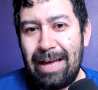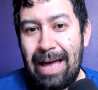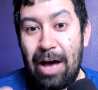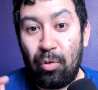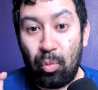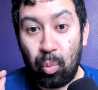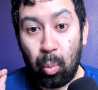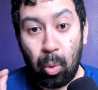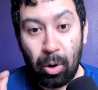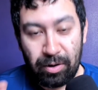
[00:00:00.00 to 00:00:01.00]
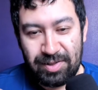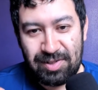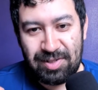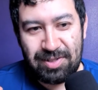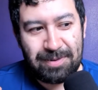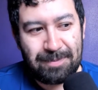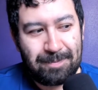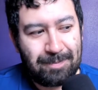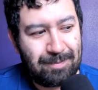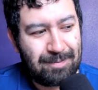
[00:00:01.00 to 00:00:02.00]
At worst,
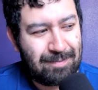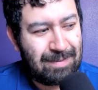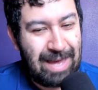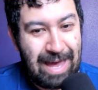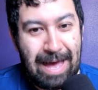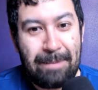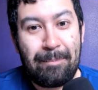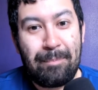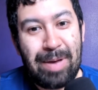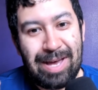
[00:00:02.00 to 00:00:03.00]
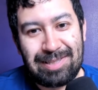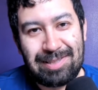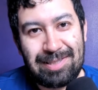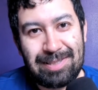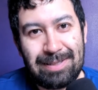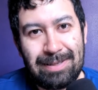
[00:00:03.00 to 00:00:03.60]
at best,